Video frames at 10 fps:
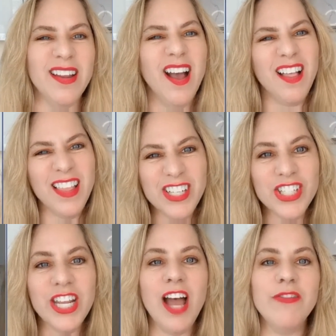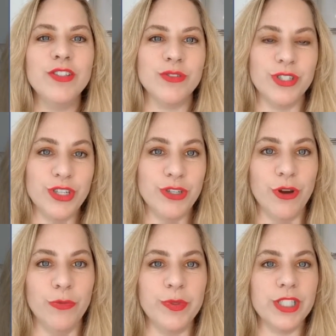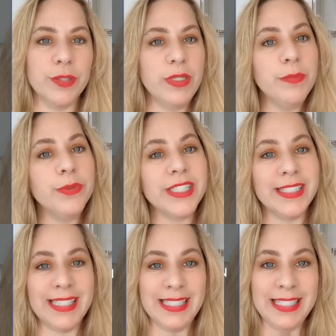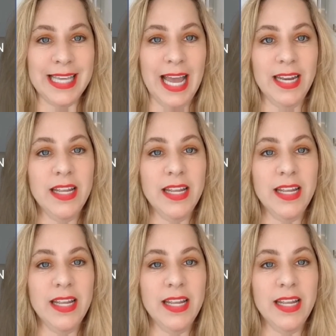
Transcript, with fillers: I'll actually have a door to open so people can see that.